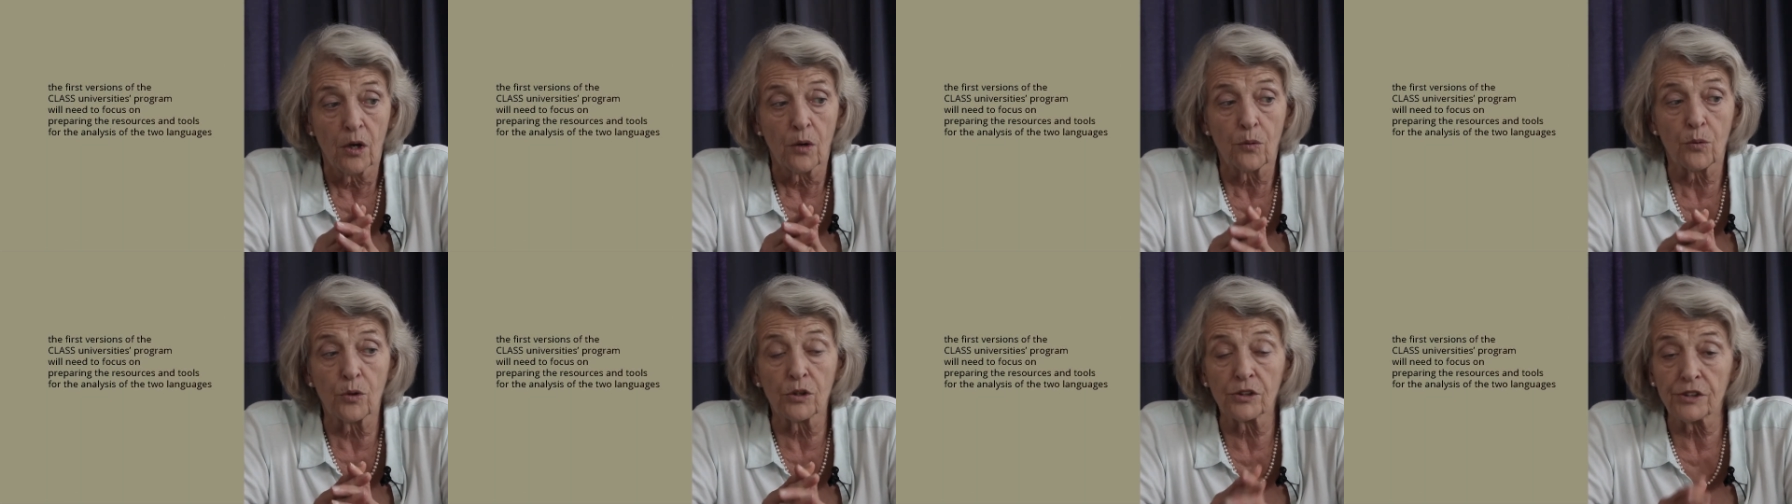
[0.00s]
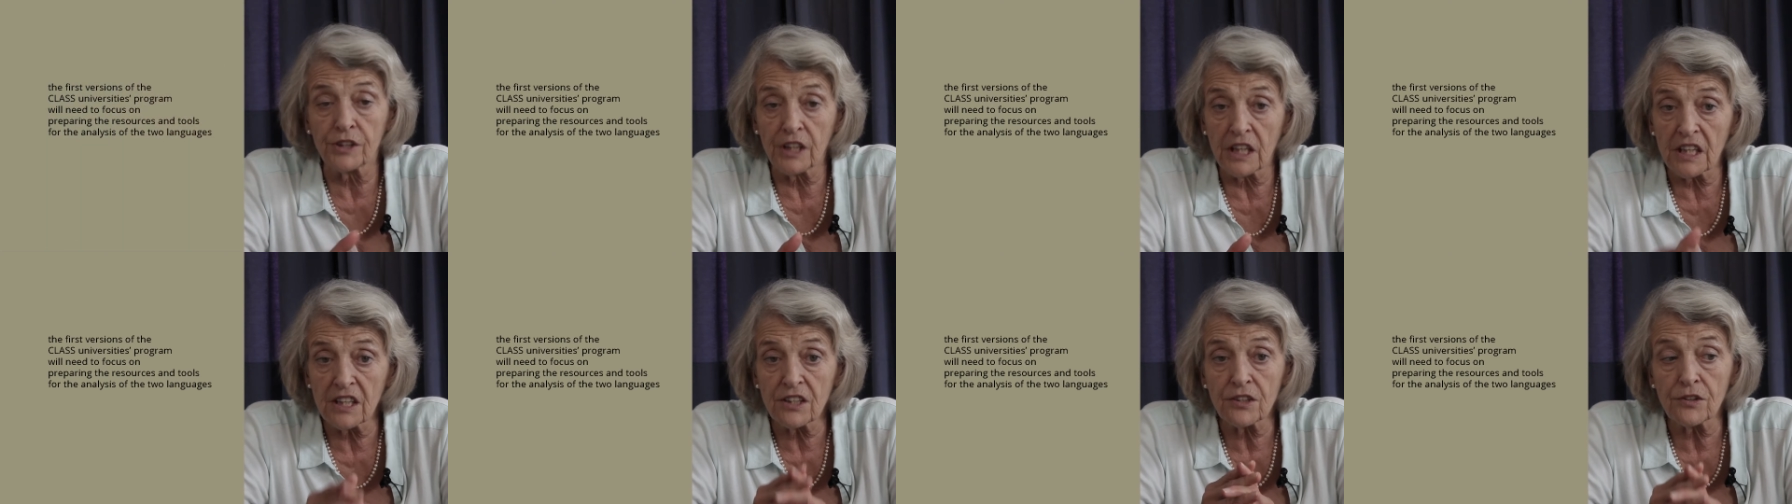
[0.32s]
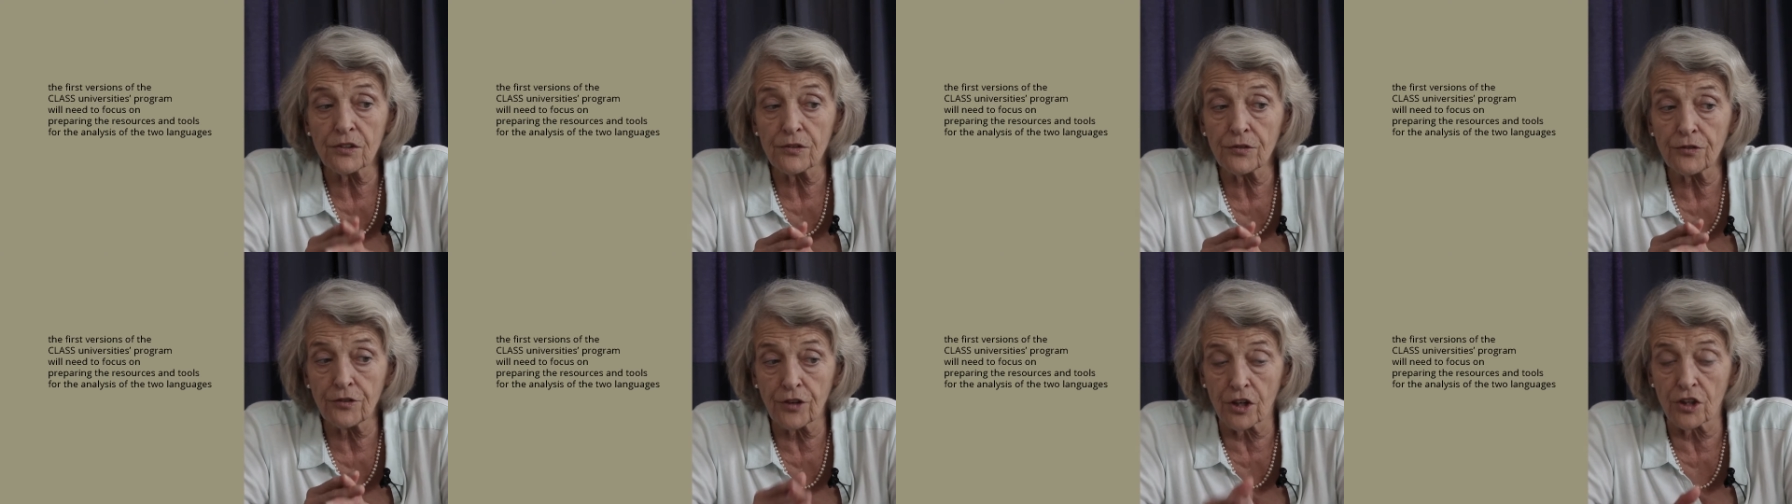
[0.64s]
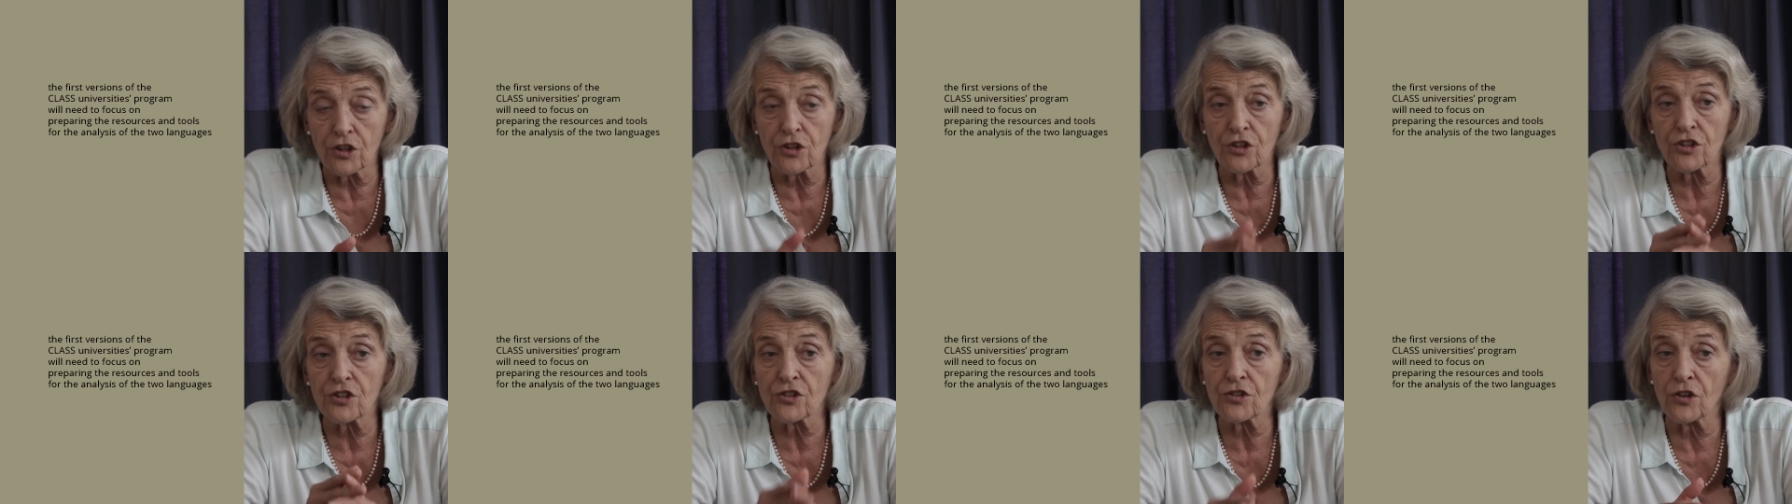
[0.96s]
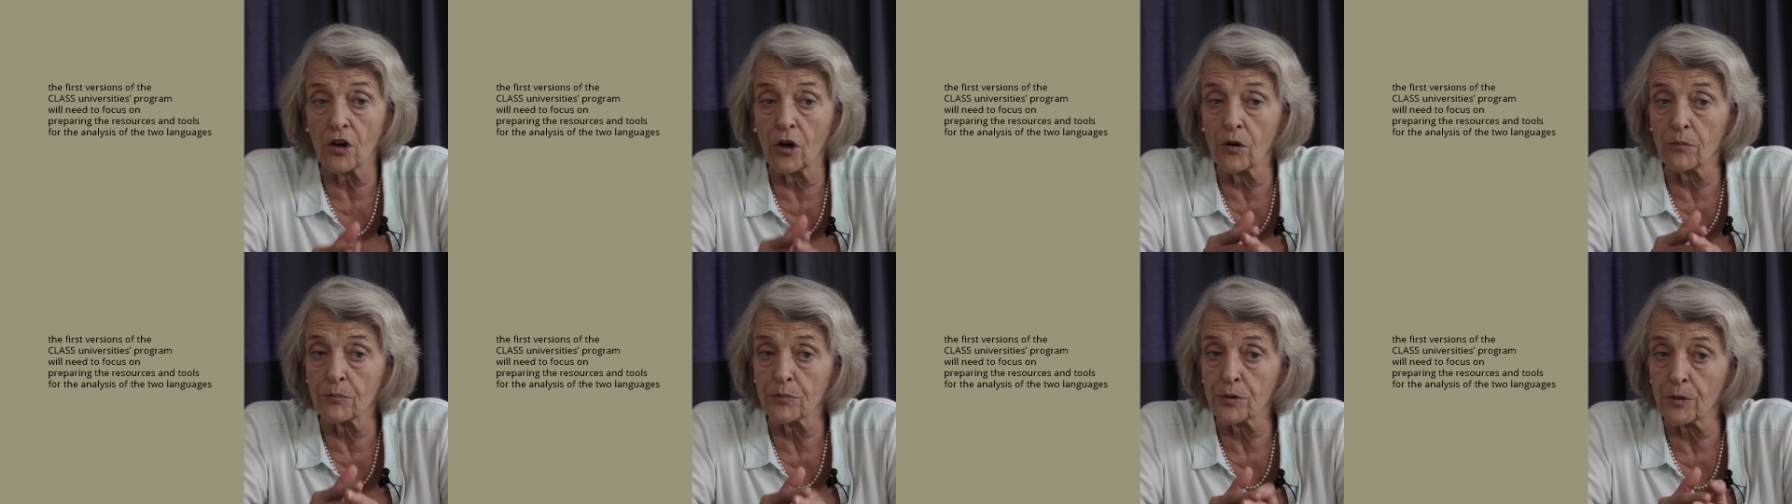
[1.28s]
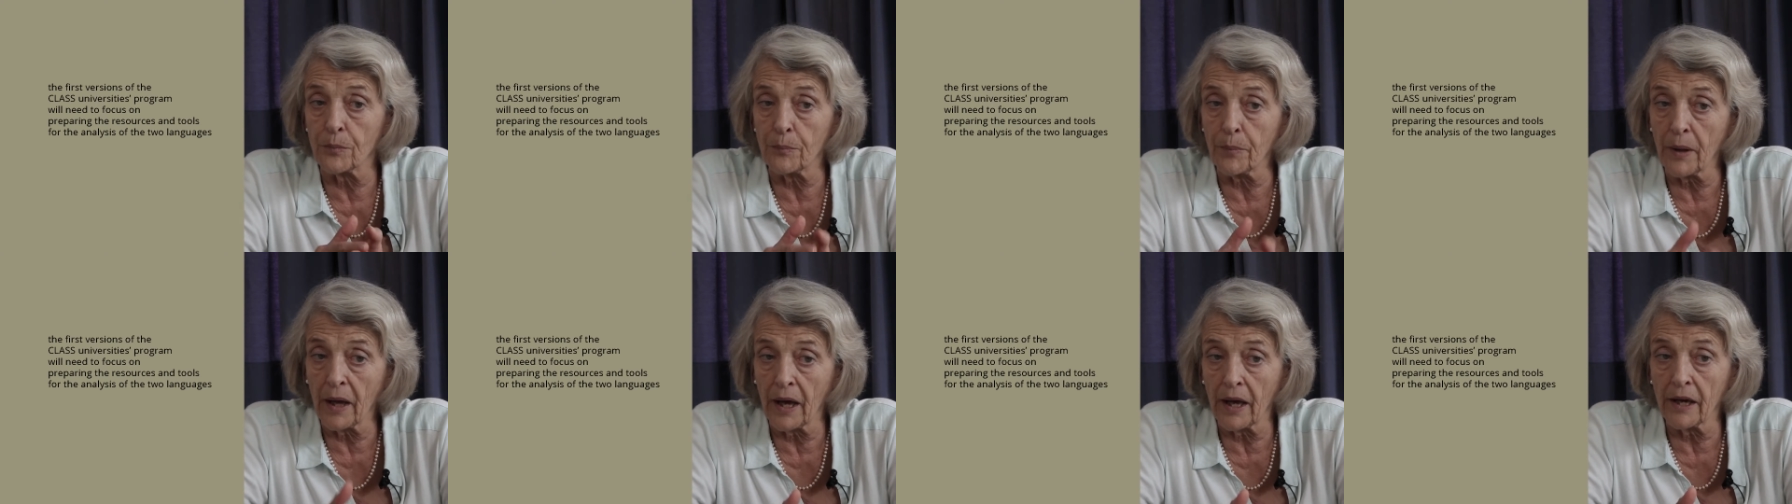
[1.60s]
will need to focus on
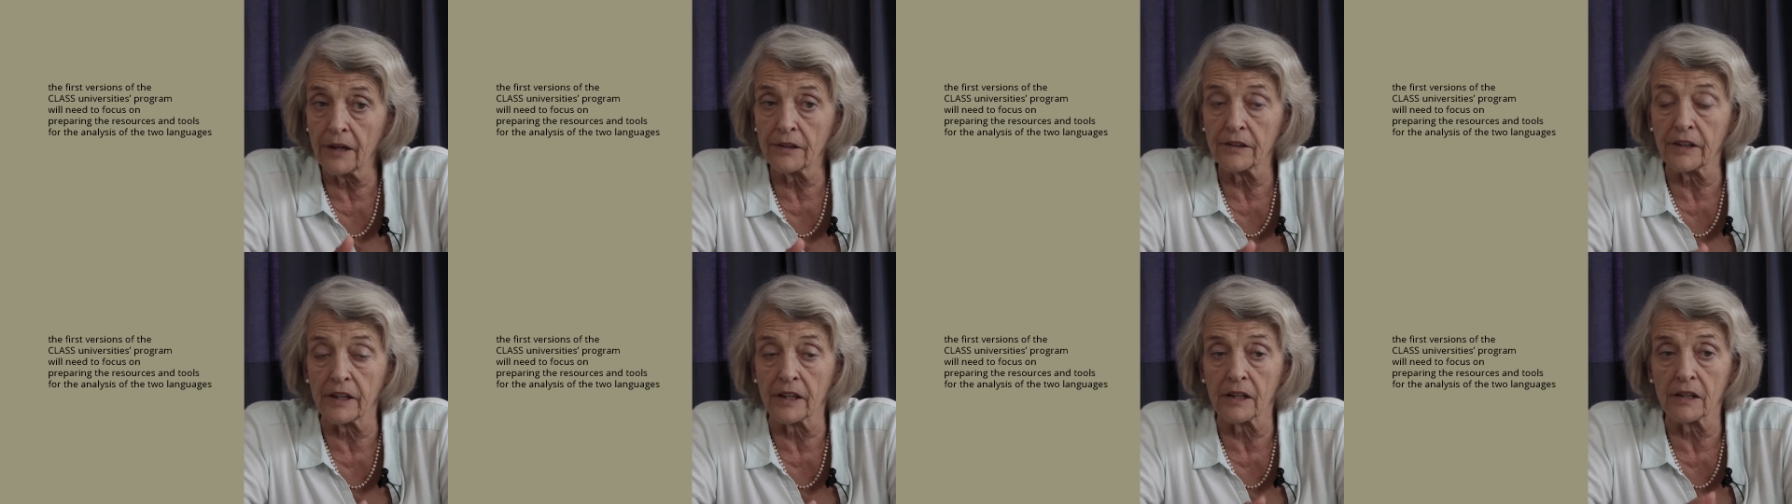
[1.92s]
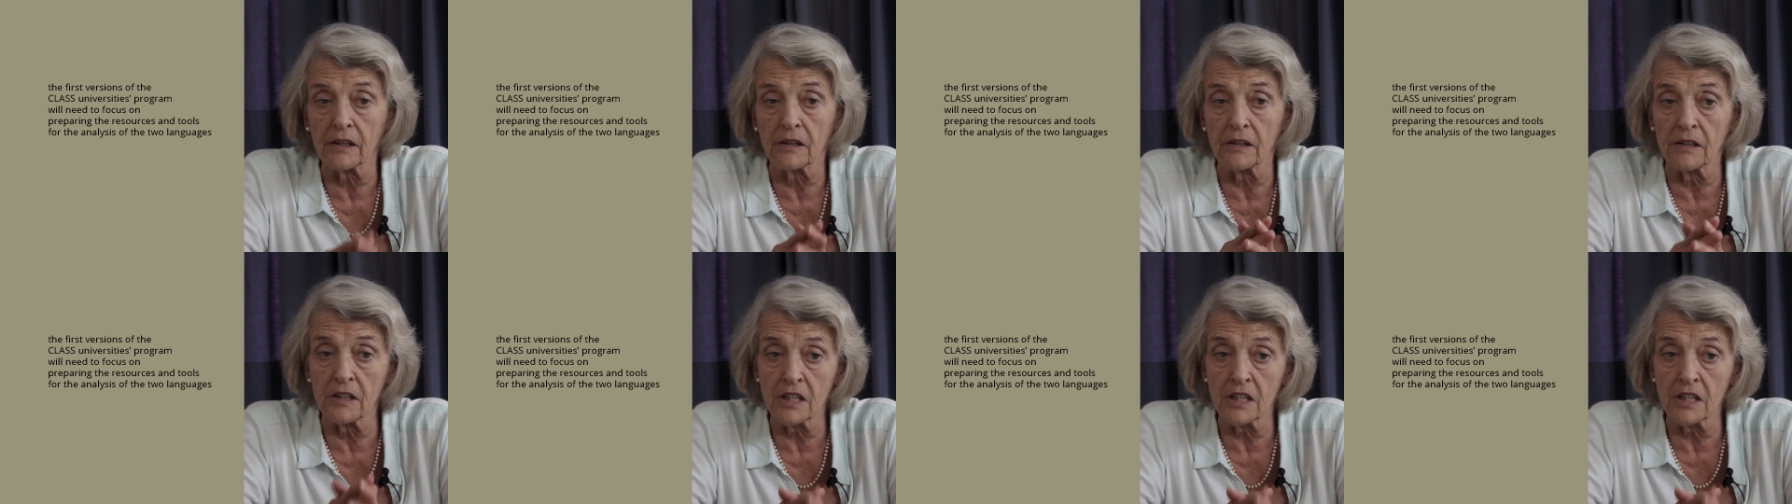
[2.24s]
preparing